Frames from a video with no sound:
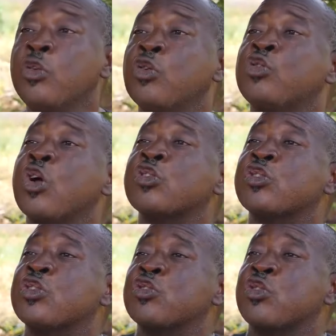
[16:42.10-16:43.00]
You
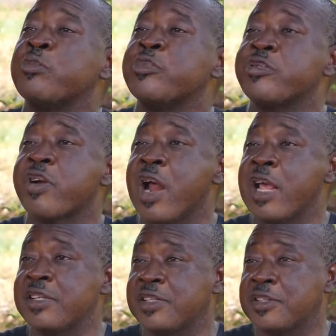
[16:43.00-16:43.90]
just
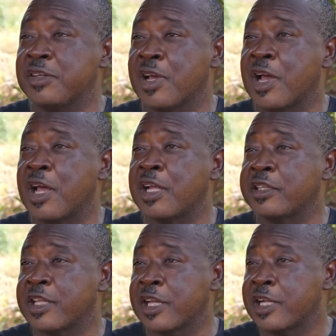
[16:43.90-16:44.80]
summarized your
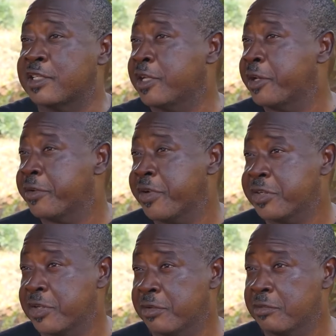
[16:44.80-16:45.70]
entire
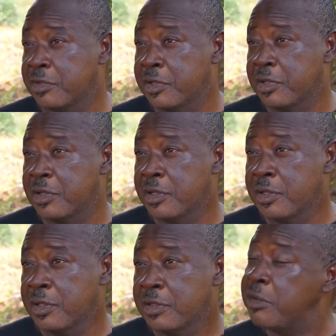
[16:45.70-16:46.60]
generation.
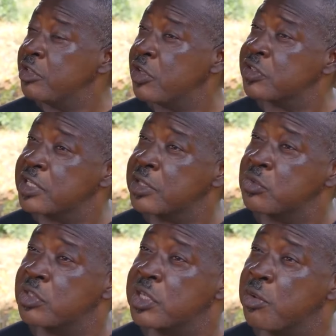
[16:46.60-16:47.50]
Let me just
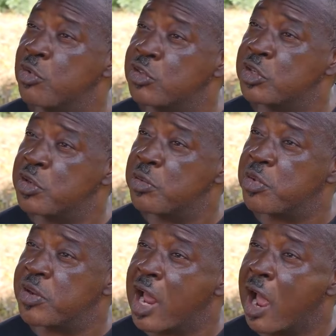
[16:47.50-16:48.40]
start with your most senior
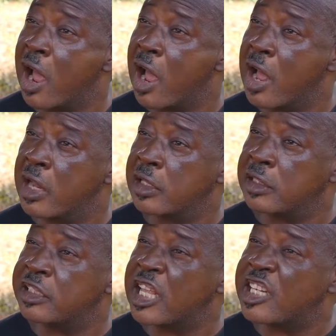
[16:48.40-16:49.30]
brother,
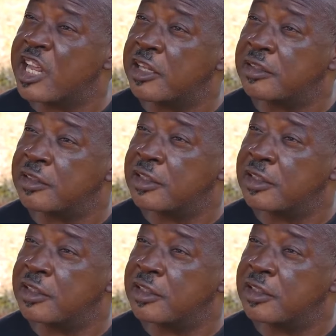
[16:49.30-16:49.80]
Daniel.